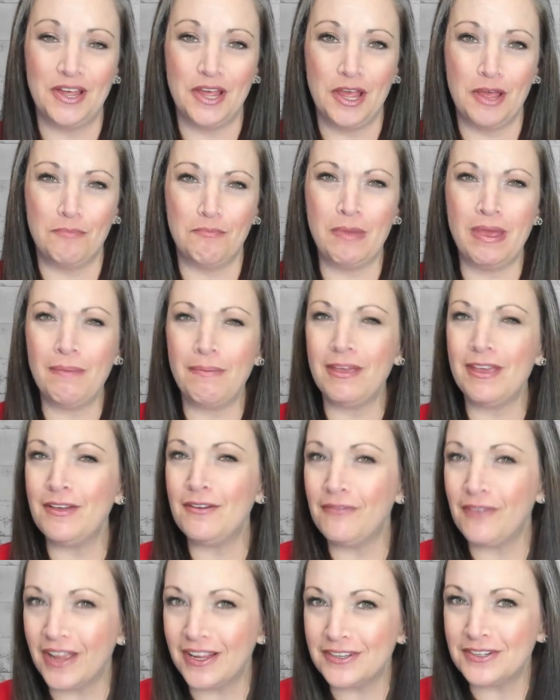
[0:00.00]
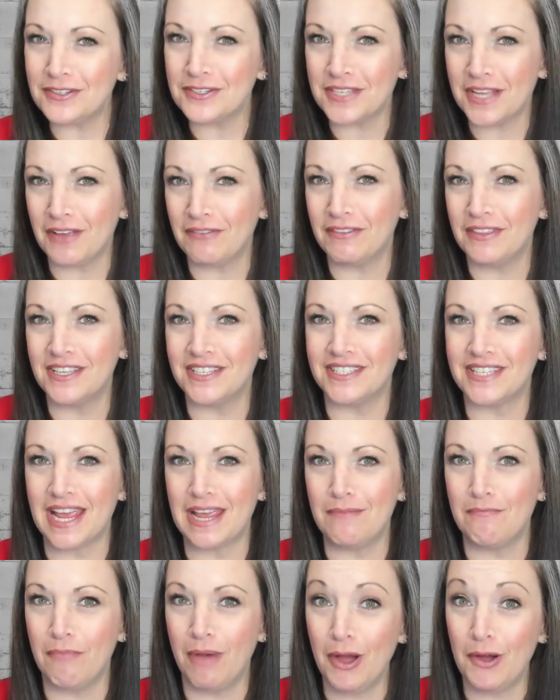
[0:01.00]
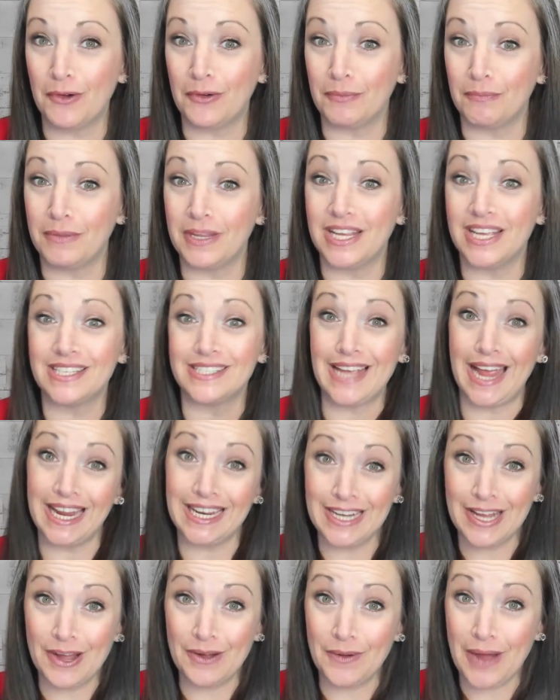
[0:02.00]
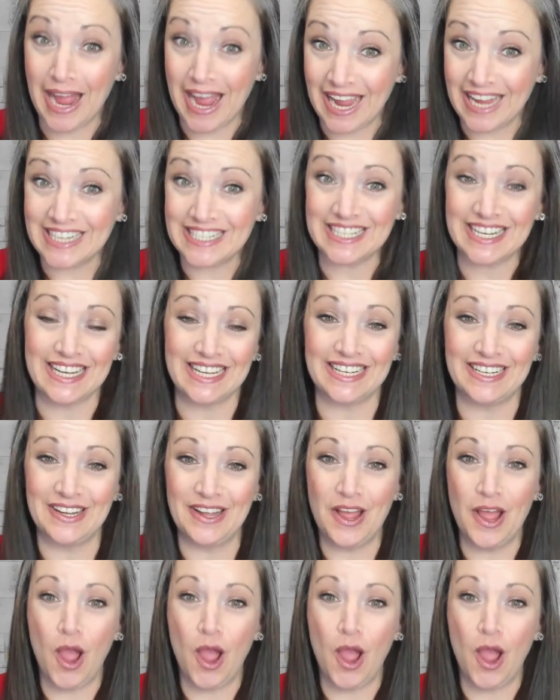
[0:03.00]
Maybe you find yourself in the same boat because I know I did.